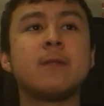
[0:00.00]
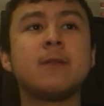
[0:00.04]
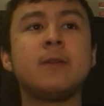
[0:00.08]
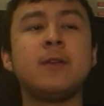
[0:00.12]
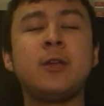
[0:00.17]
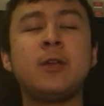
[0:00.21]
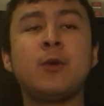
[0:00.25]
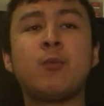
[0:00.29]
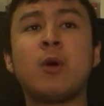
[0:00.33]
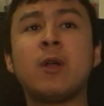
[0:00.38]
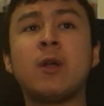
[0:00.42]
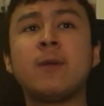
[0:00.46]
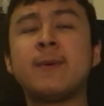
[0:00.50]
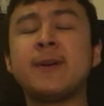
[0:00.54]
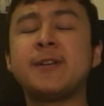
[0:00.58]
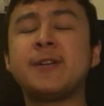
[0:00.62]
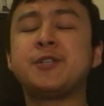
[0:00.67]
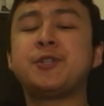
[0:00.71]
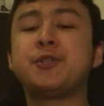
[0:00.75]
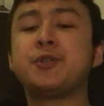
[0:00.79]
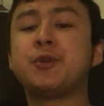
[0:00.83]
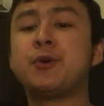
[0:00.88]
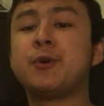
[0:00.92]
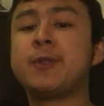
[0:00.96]
you want to make
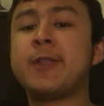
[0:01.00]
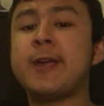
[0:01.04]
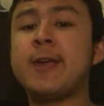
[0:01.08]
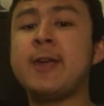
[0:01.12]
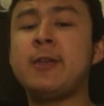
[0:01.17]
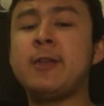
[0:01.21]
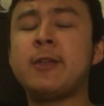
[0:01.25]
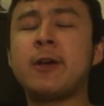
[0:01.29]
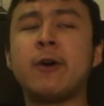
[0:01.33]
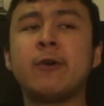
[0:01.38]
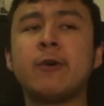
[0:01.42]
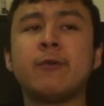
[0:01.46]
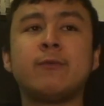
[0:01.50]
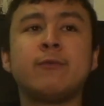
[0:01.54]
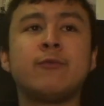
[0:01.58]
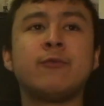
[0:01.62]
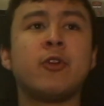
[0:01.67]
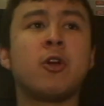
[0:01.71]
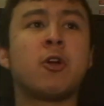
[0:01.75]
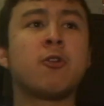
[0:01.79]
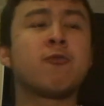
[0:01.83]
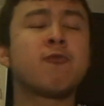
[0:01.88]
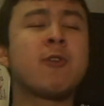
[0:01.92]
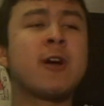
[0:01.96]
sure that you don't,
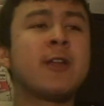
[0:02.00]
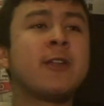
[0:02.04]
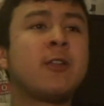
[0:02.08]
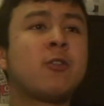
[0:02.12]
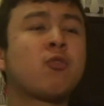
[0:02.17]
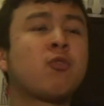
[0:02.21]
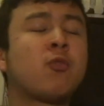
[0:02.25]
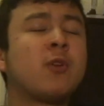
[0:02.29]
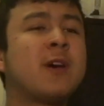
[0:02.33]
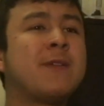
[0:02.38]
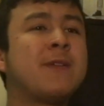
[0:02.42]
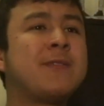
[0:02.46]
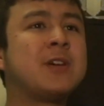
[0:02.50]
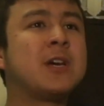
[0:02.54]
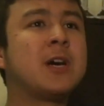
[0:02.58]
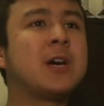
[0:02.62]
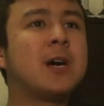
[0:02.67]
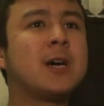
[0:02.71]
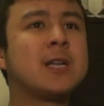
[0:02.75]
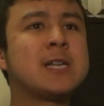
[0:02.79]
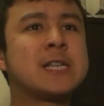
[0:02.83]
you know, run into another car.